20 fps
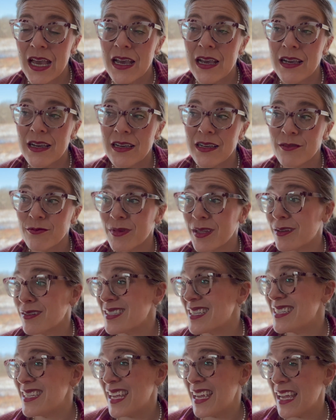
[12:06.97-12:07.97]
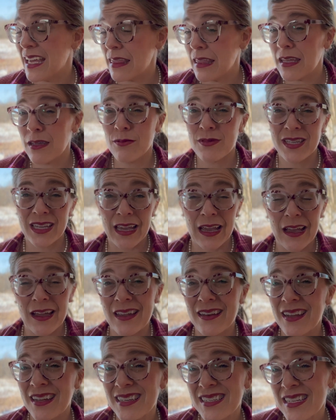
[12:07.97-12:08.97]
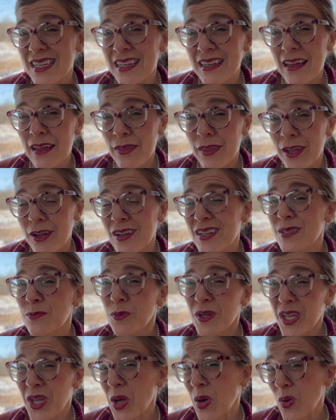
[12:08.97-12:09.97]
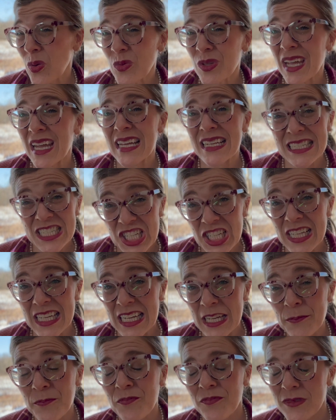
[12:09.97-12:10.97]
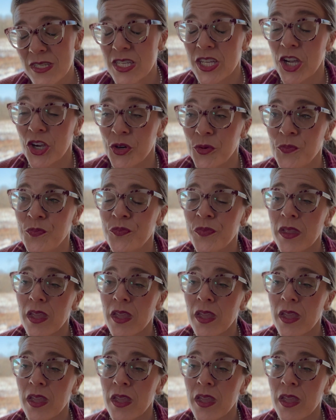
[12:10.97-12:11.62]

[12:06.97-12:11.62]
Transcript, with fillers: Um, like today, I think it was like a high 19 out there. It's pretty cold and chilly. So,